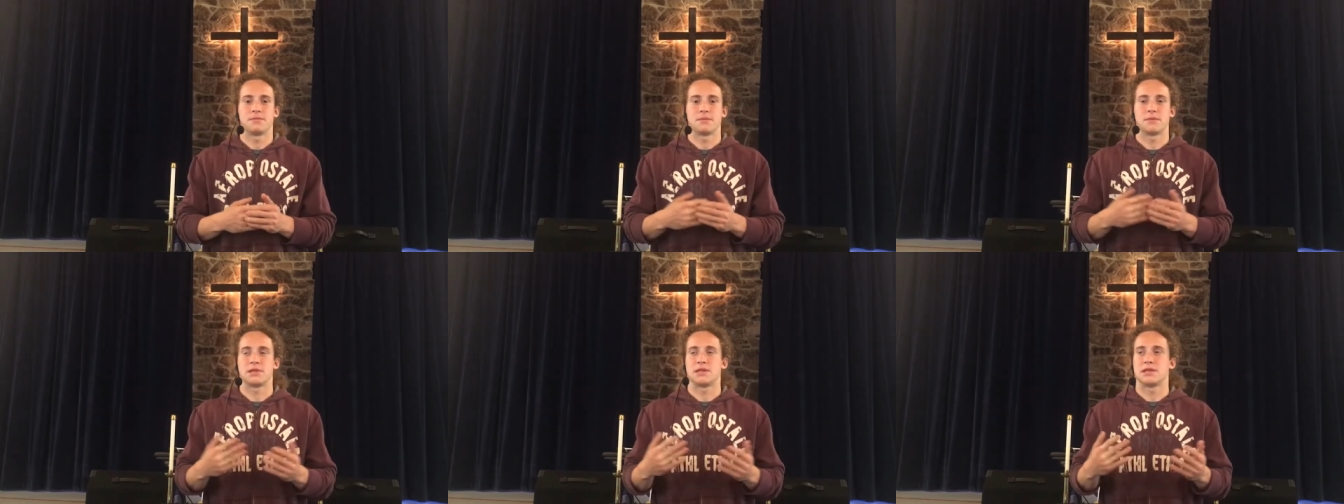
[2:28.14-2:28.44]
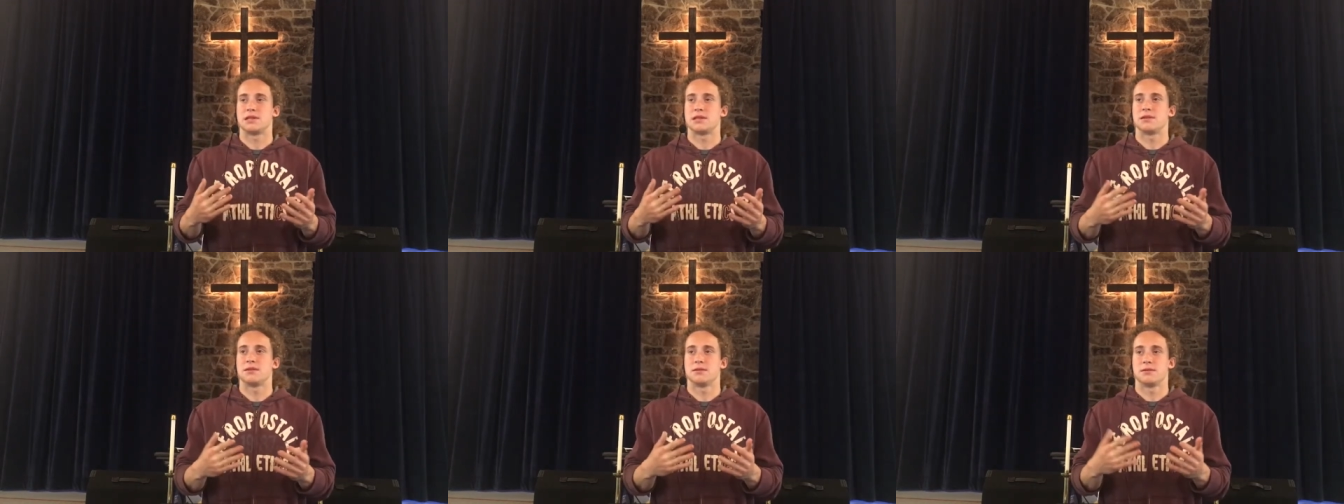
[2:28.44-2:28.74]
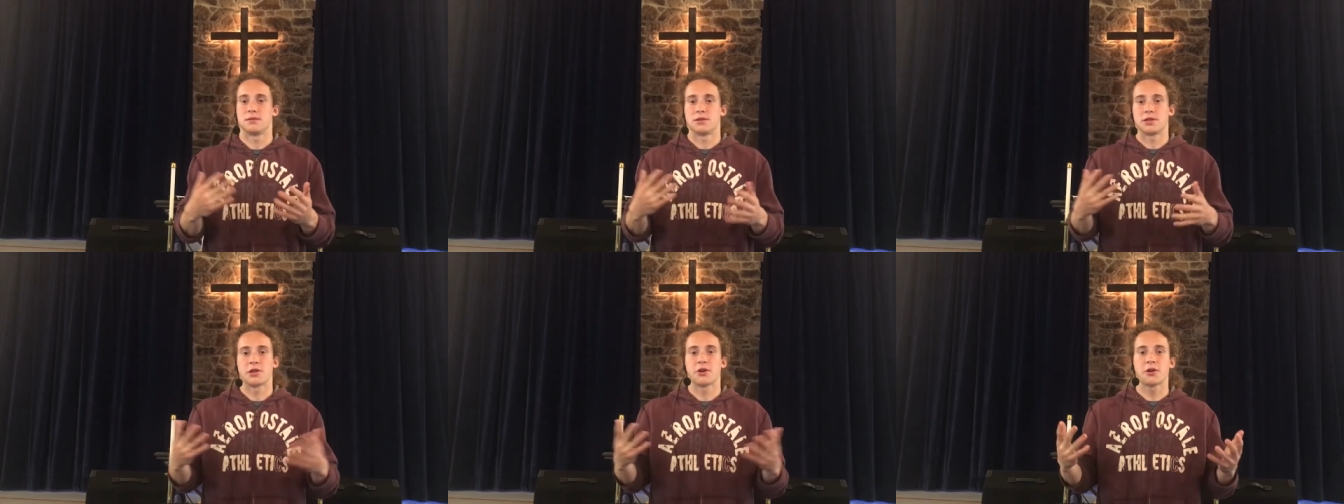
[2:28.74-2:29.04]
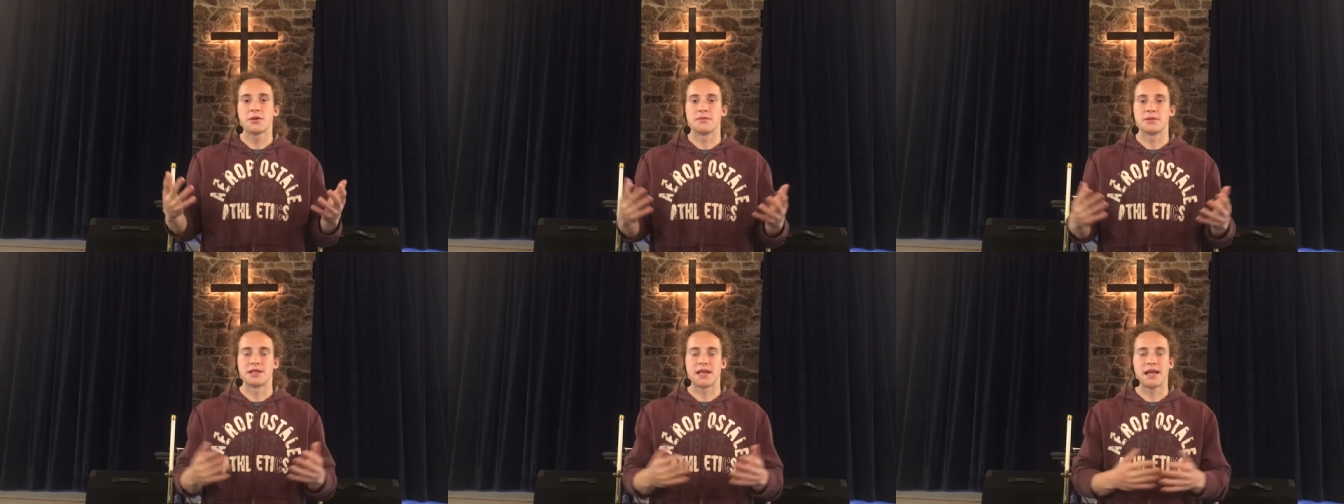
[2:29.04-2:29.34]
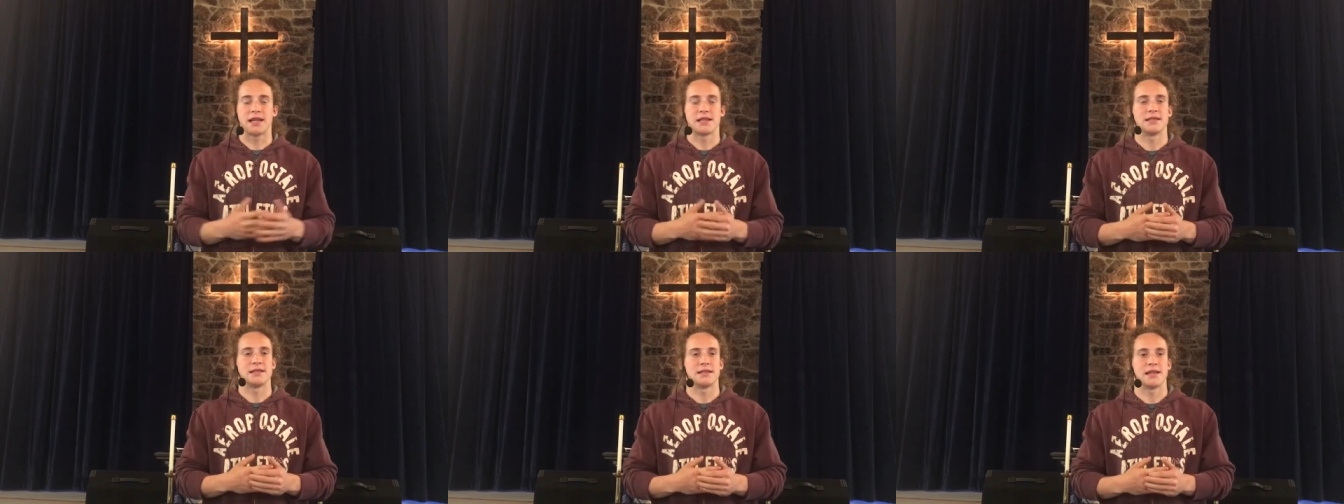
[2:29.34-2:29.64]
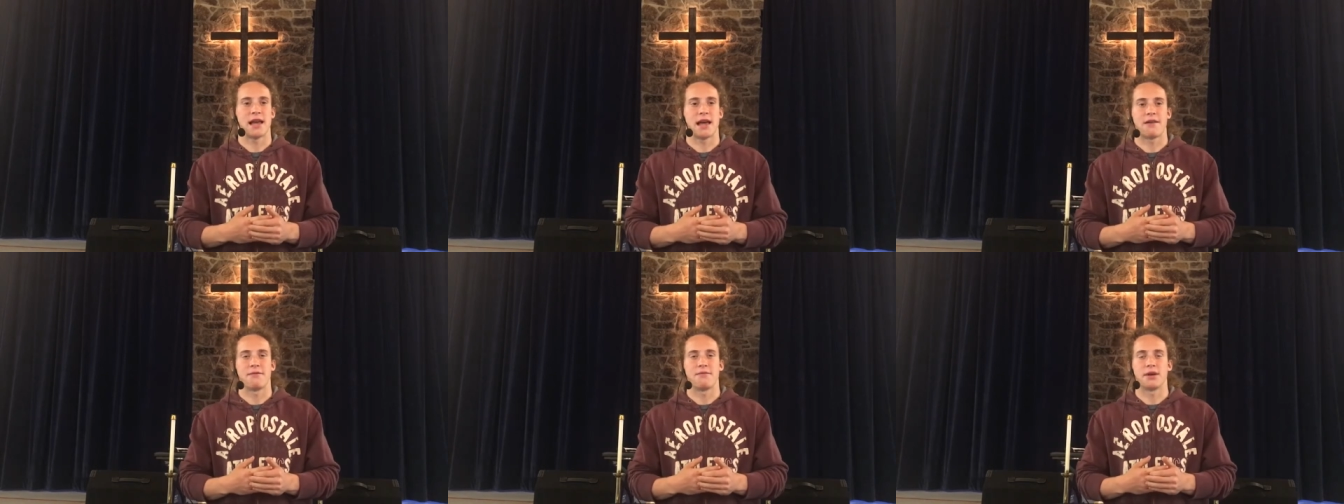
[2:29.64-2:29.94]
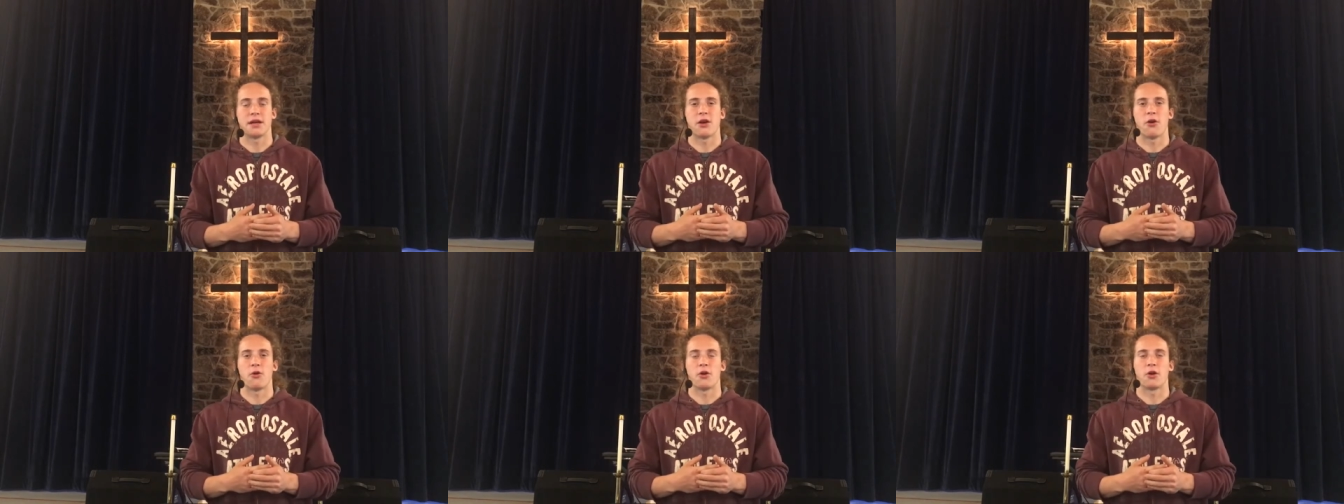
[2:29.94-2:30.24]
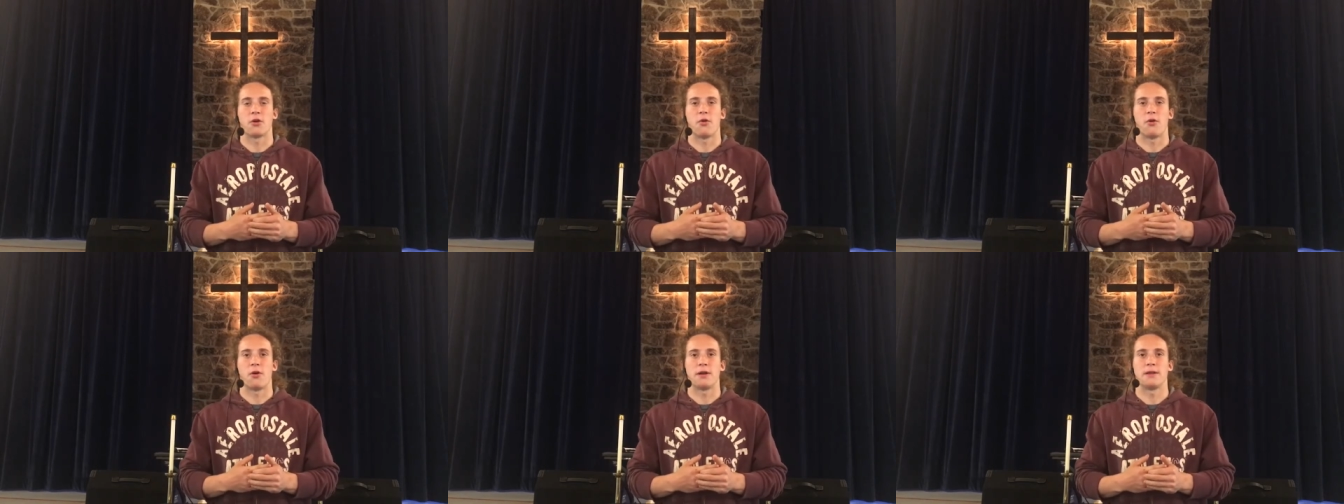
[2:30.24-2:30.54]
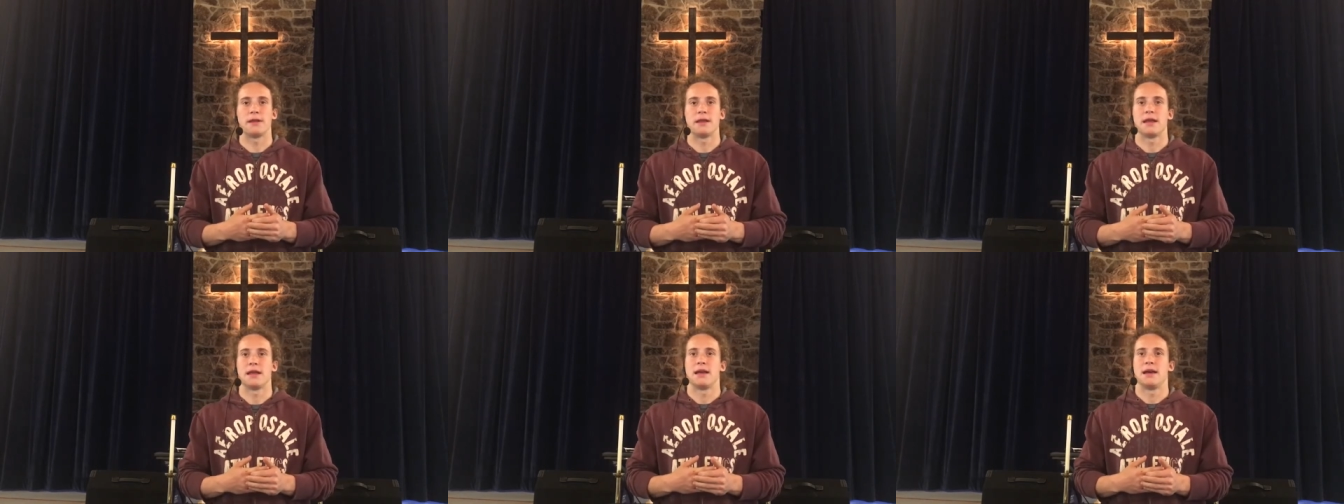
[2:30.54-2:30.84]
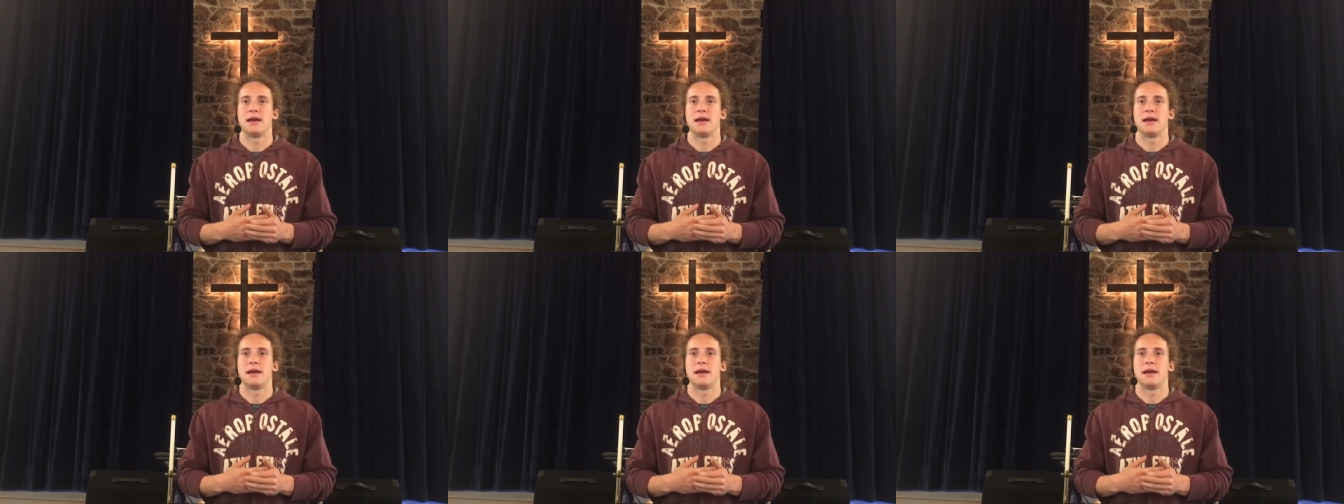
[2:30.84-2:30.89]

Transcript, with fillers: circumstances that have been going on,